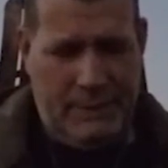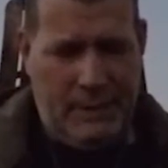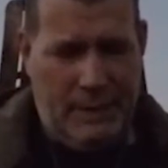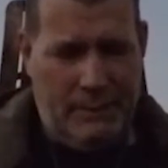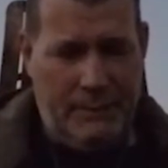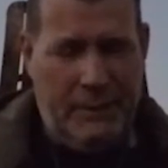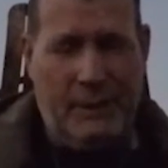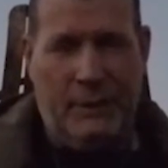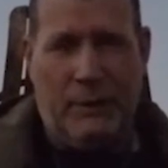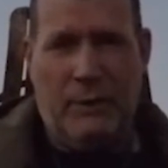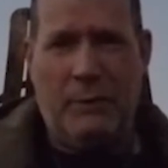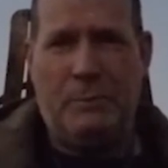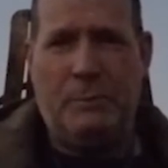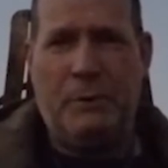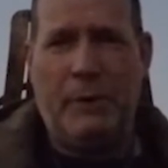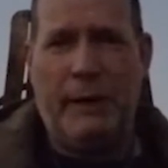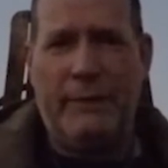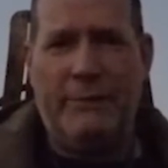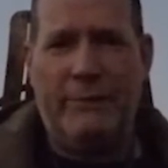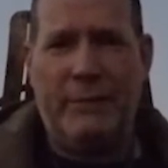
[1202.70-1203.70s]
I'm at a good
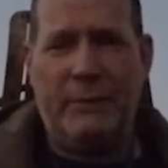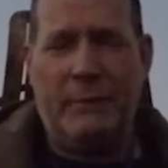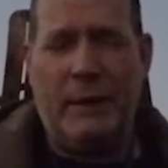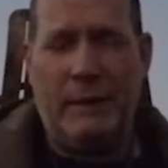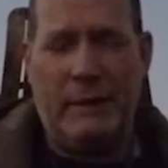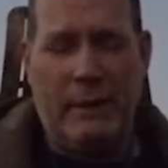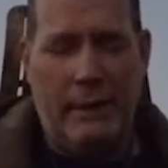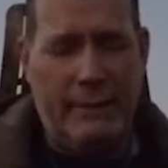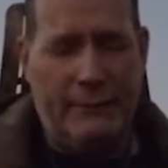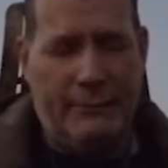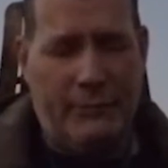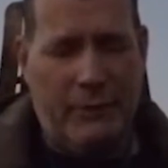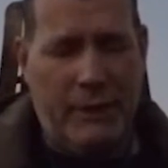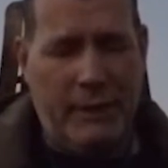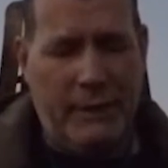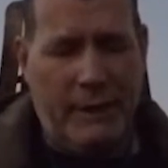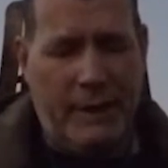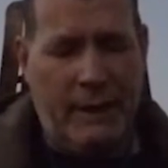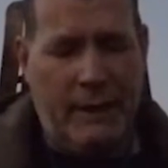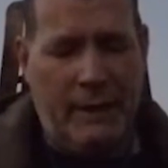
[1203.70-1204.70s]
place in my life
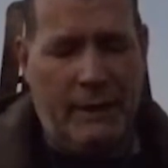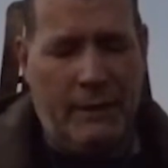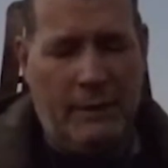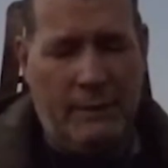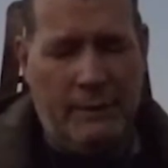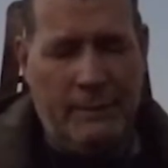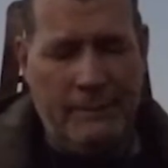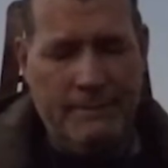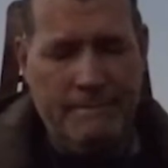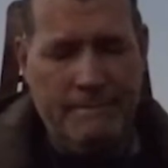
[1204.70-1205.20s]
right now.